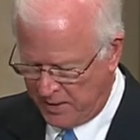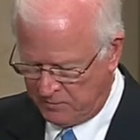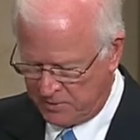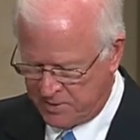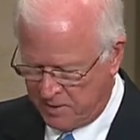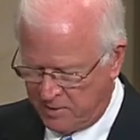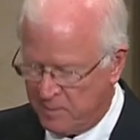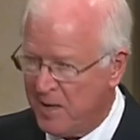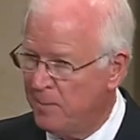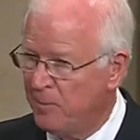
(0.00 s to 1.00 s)
even talking
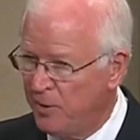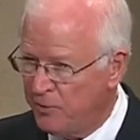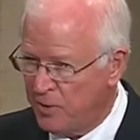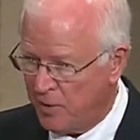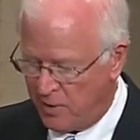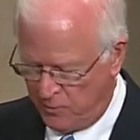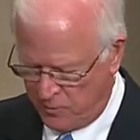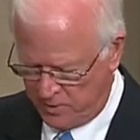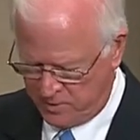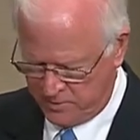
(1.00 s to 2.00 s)
about blue card
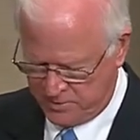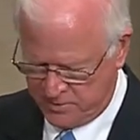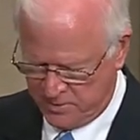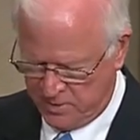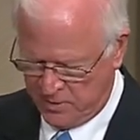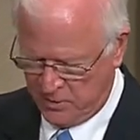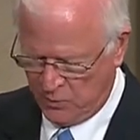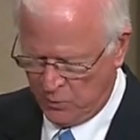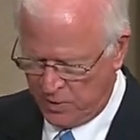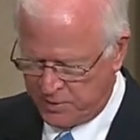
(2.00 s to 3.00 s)
workers.
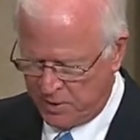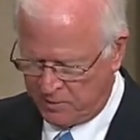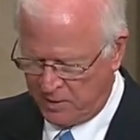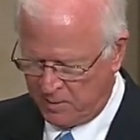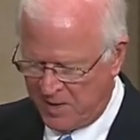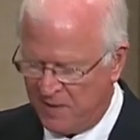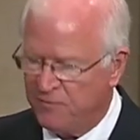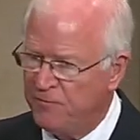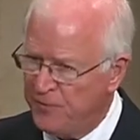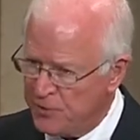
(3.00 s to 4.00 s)
We're talking
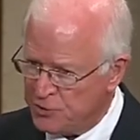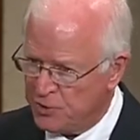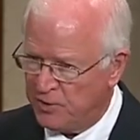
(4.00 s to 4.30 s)
about future